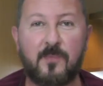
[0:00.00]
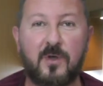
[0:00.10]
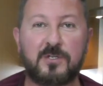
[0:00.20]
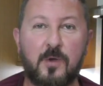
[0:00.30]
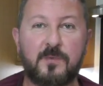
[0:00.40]

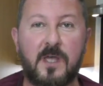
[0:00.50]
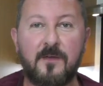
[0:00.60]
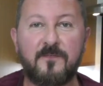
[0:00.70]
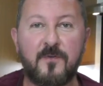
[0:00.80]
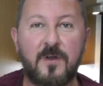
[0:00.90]
my job
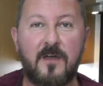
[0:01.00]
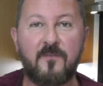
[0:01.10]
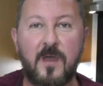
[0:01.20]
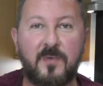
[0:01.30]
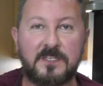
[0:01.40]
done for
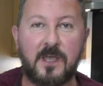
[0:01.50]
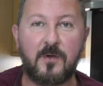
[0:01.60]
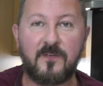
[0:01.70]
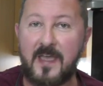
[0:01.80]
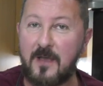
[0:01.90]
another
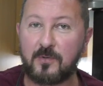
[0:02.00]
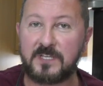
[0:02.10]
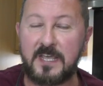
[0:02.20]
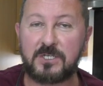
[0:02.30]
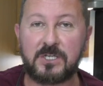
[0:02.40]
episode of Al's
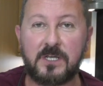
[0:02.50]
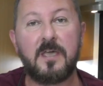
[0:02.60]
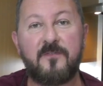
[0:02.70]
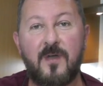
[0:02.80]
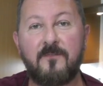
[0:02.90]
Kitchen.
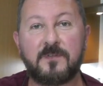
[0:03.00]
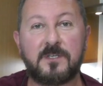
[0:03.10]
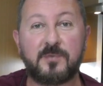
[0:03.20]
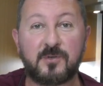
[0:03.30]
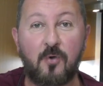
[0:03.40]
If you haven't
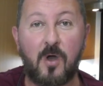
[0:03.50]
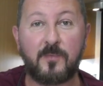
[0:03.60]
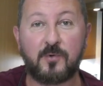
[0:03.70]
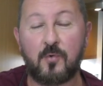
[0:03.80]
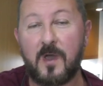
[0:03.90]

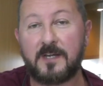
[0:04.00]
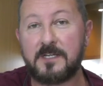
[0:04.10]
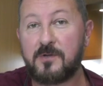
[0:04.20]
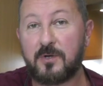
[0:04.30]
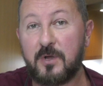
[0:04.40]
subscribed already
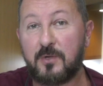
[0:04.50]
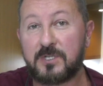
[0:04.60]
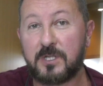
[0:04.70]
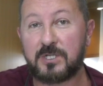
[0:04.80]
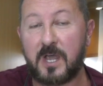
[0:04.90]
and you're new
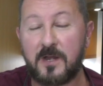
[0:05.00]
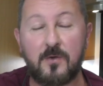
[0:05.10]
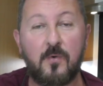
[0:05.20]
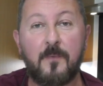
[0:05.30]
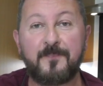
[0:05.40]
to the
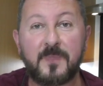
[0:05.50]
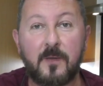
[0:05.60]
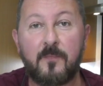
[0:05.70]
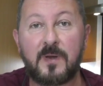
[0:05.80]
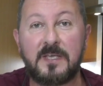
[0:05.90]
channel,
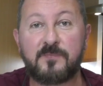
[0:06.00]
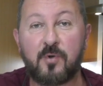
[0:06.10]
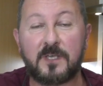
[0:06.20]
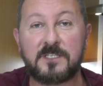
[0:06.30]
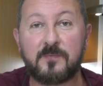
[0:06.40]
please
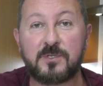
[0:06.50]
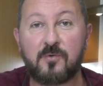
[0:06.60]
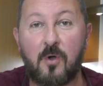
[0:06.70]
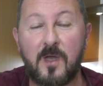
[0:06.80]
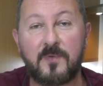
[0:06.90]
press
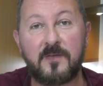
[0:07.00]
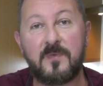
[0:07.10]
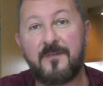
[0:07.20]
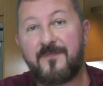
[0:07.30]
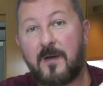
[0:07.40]
subscribe. Give
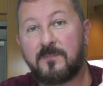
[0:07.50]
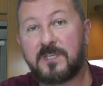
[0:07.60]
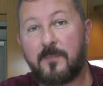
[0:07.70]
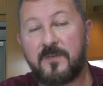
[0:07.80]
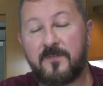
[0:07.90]
me a thumbs
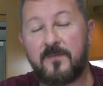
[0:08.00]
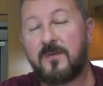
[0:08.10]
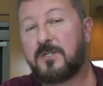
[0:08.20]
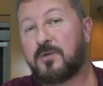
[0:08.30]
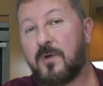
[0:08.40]
up if you
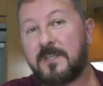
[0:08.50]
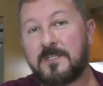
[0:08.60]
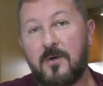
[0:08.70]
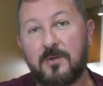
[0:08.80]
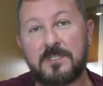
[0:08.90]
enjoy this
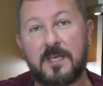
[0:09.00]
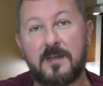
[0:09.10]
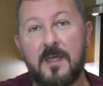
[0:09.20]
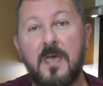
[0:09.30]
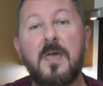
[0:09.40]

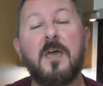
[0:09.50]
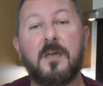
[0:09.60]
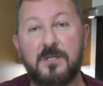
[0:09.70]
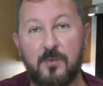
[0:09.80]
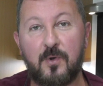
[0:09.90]
content
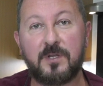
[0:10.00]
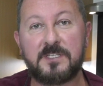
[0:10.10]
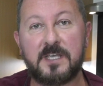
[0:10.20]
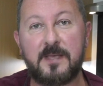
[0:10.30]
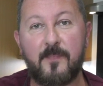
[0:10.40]
and you want to
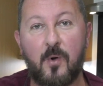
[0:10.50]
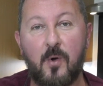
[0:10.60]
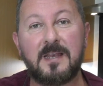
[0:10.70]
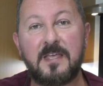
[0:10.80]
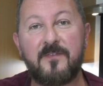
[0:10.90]
see
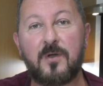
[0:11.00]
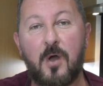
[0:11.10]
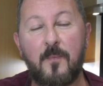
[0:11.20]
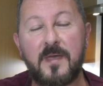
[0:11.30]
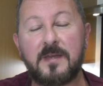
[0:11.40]
more. Leave a
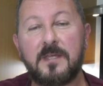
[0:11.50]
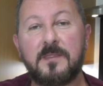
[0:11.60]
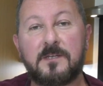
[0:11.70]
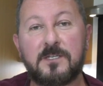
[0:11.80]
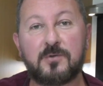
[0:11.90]
comment in
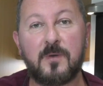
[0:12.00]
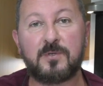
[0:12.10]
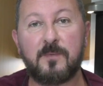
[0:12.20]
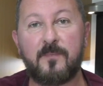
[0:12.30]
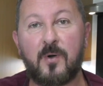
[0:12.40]
the
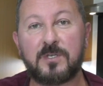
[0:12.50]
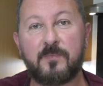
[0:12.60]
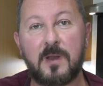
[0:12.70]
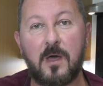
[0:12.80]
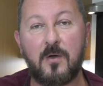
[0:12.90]
description box
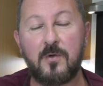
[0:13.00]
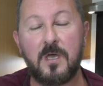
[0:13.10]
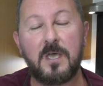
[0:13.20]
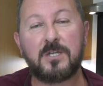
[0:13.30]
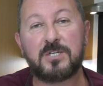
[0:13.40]
below.
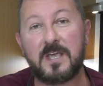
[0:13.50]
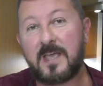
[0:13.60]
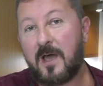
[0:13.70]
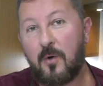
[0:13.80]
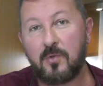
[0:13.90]

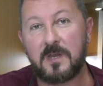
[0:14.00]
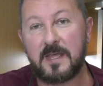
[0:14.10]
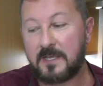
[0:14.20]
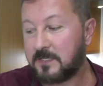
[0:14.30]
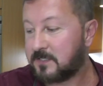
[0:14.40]
Check out all the
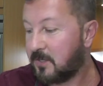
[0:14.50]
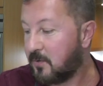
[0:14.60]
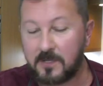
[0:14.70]
links to